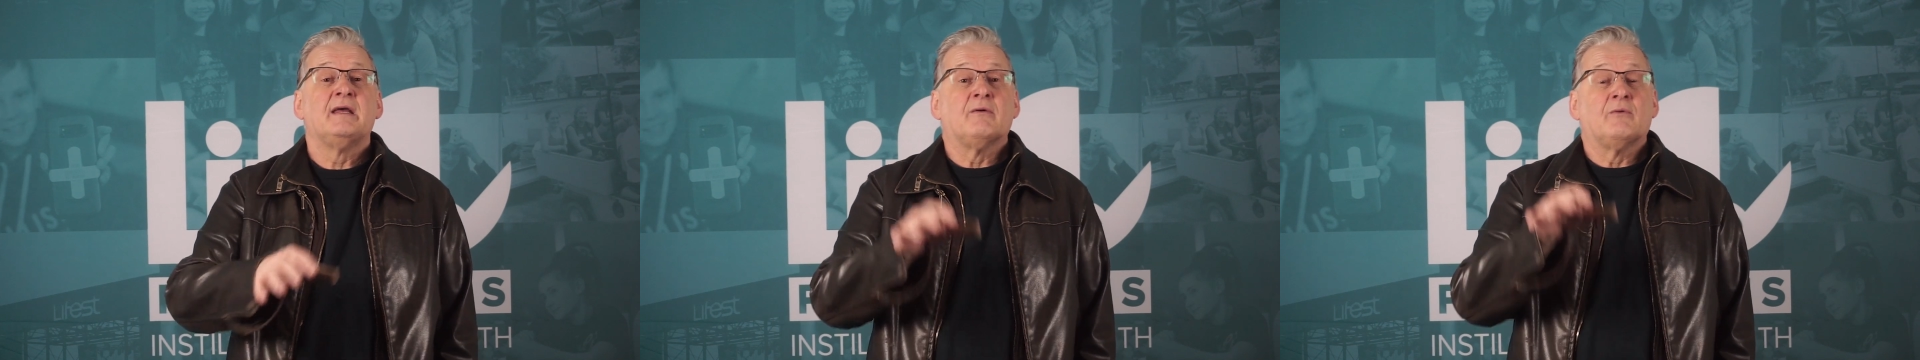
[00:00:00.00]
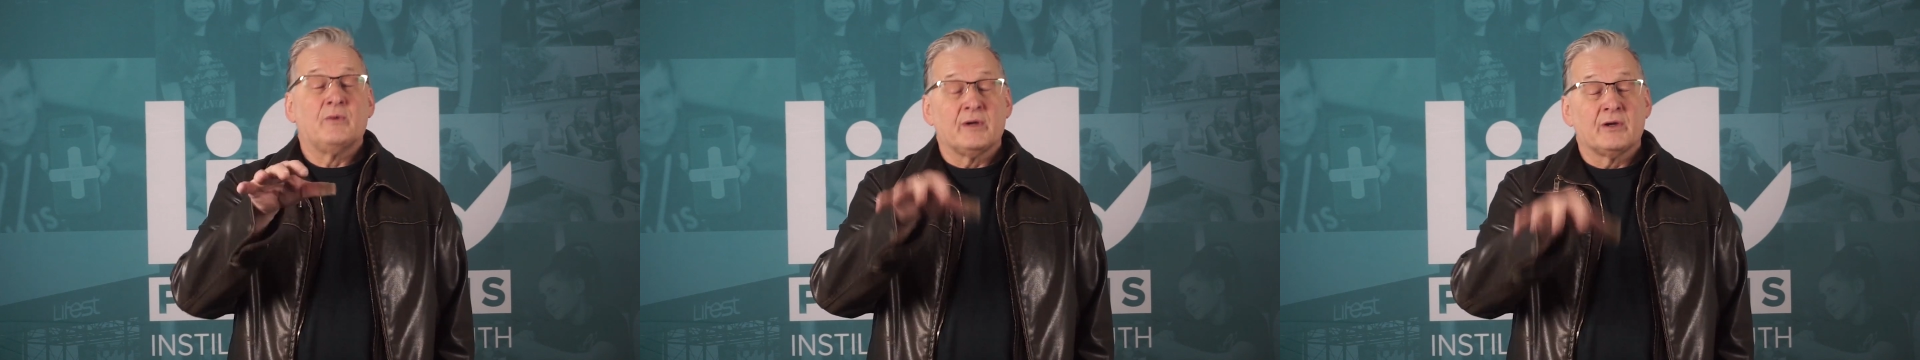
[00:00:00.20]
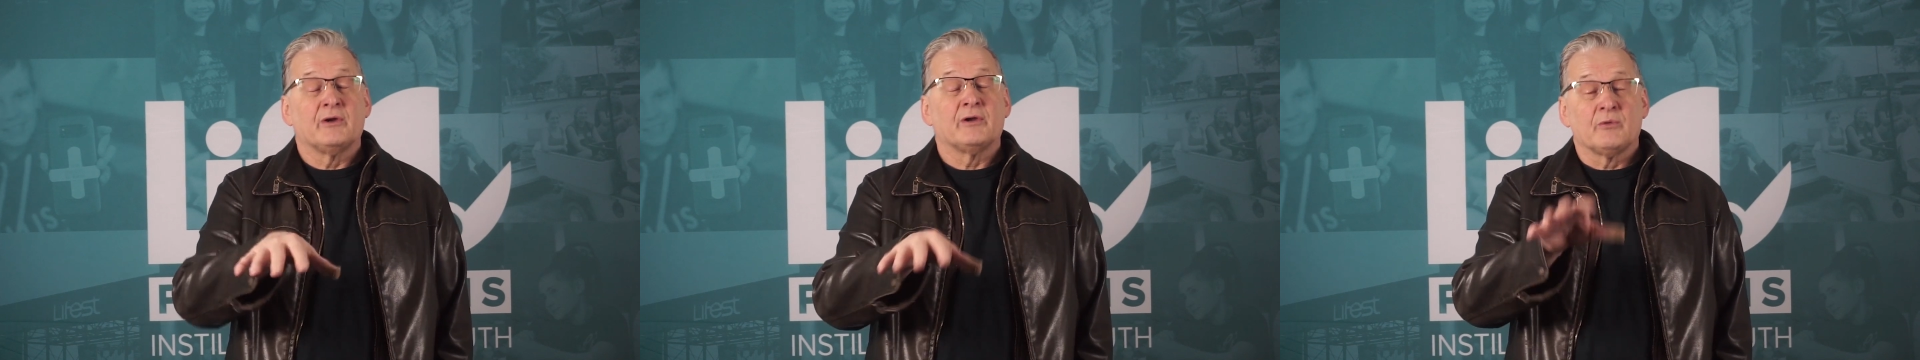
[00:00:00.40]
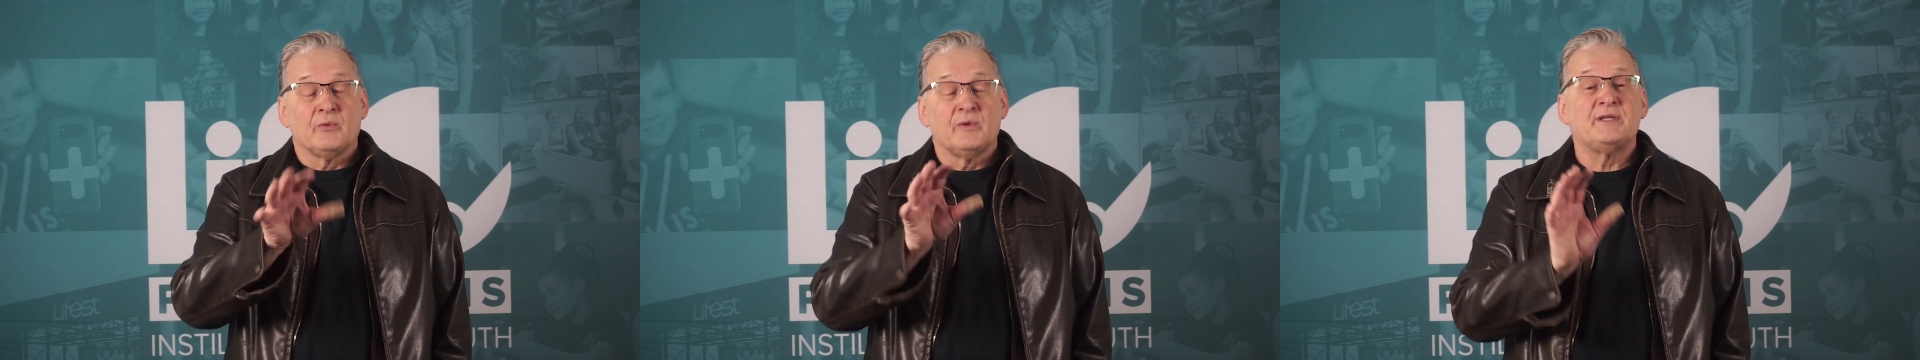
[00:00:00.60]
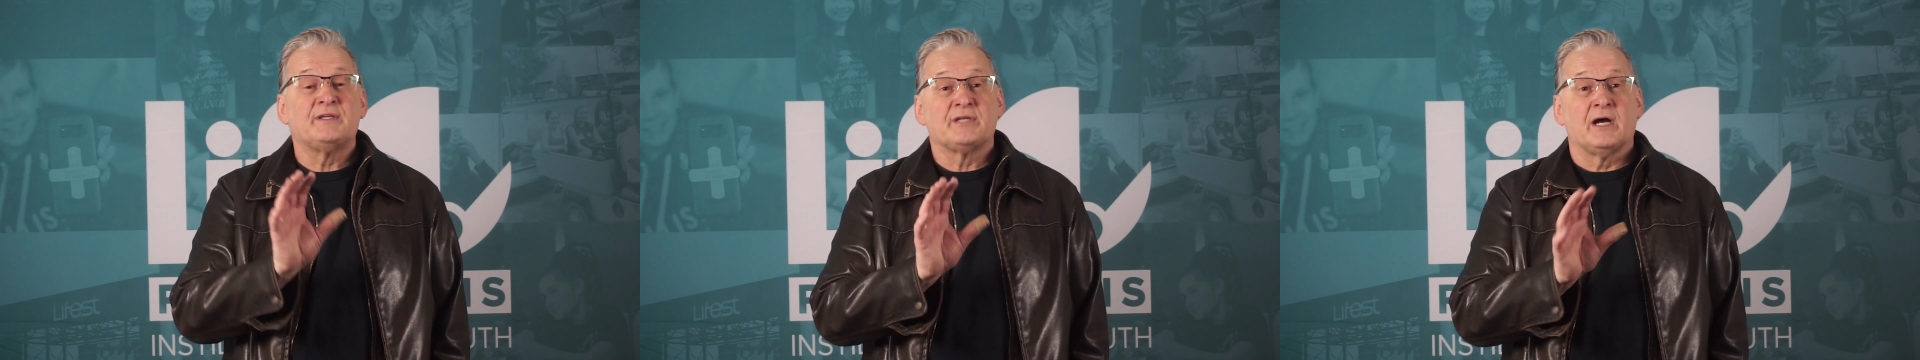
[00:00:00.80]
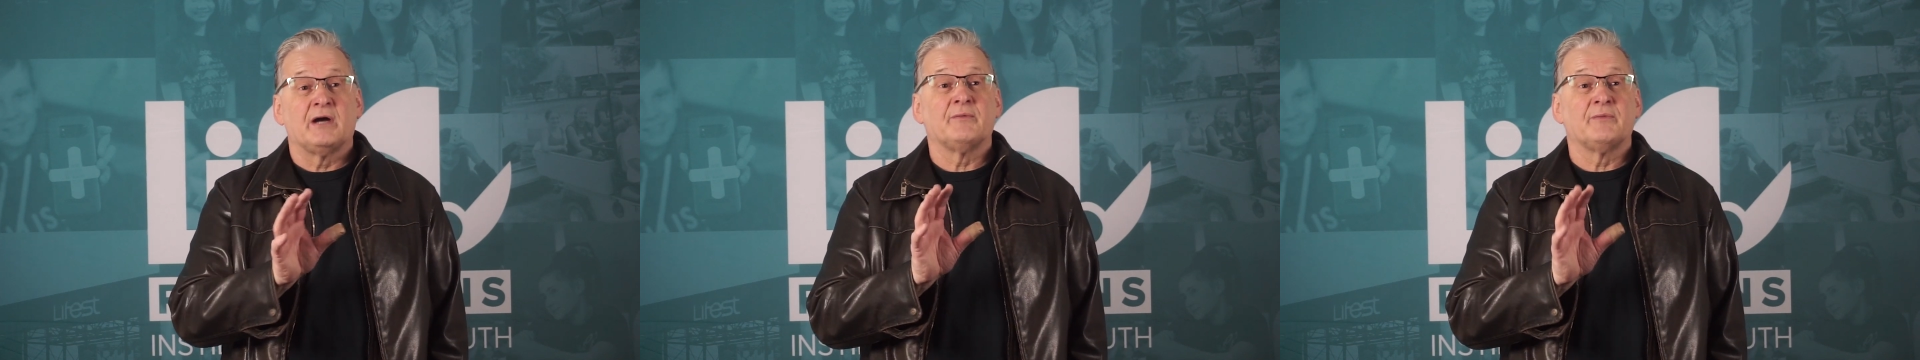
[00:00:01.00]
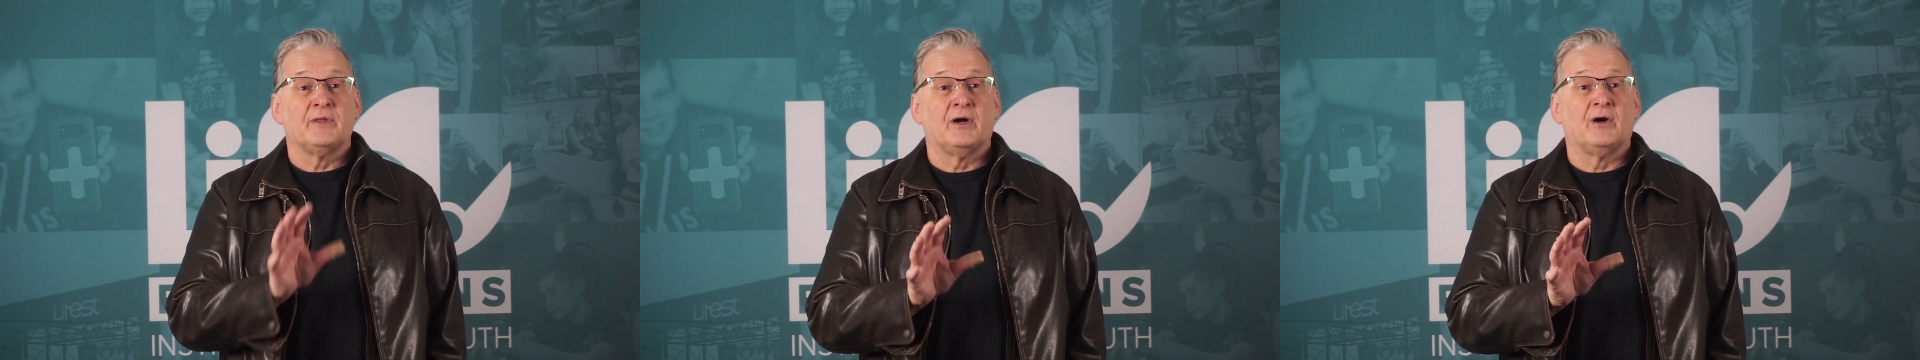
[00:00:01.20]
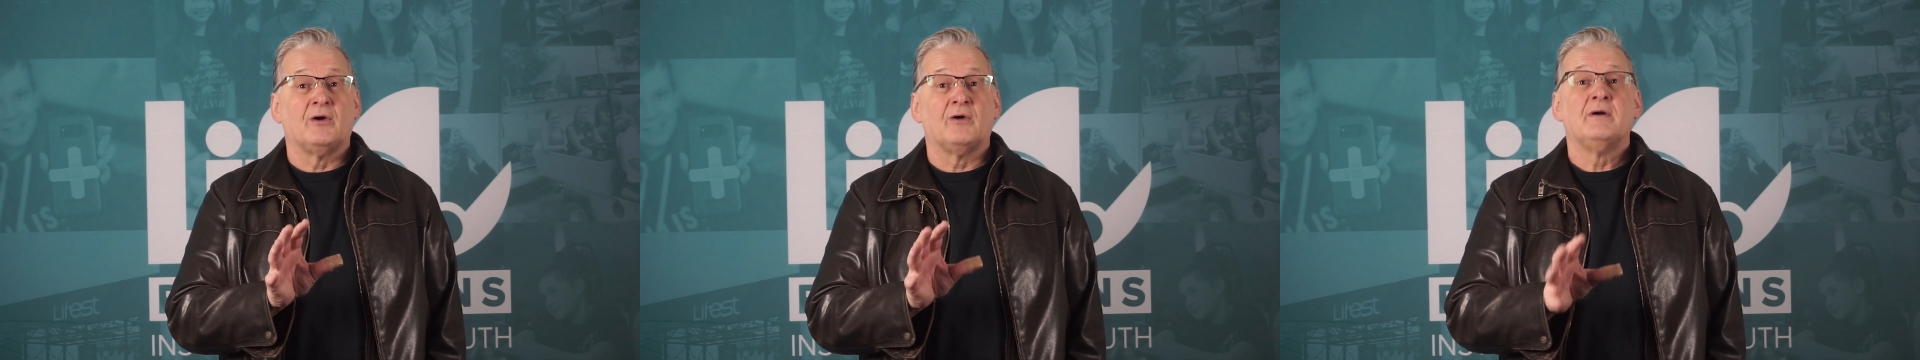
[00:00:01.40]
We're going to reach out,
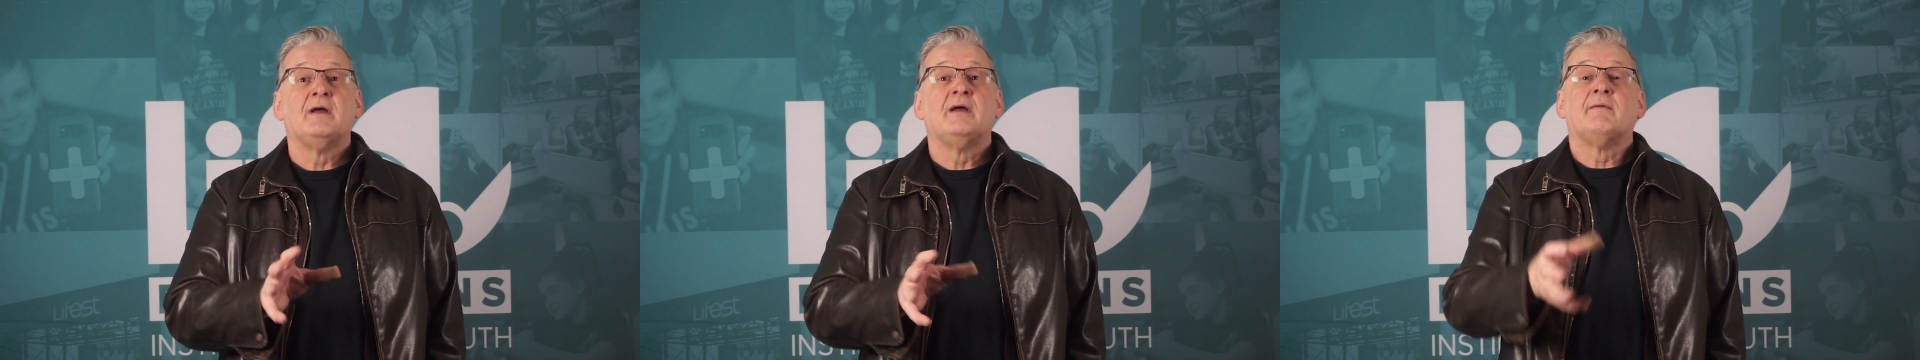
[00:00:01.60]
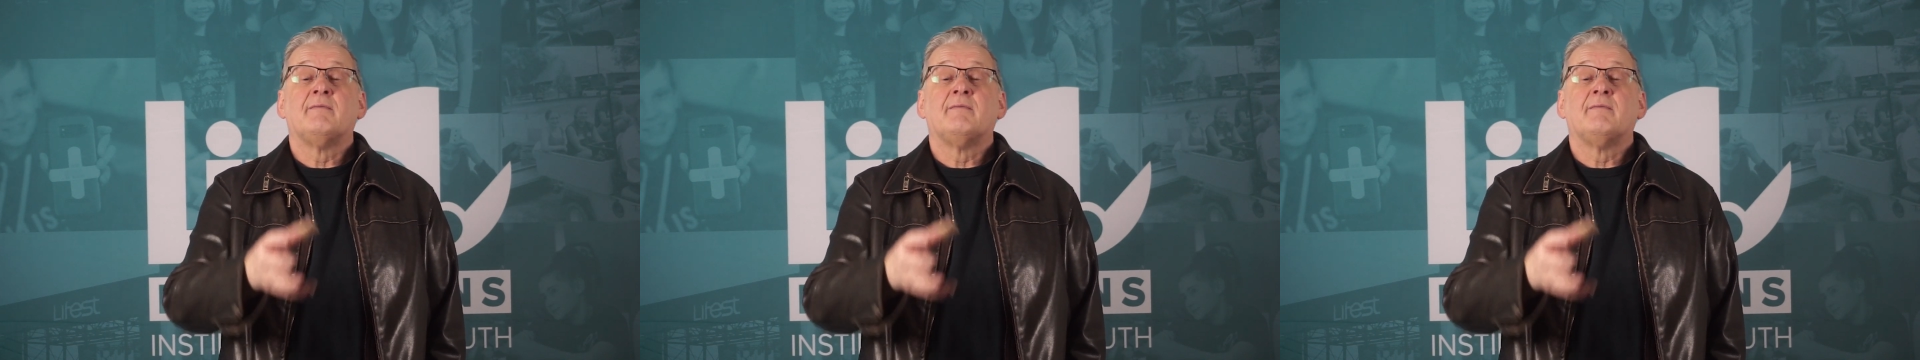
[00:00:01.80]
though,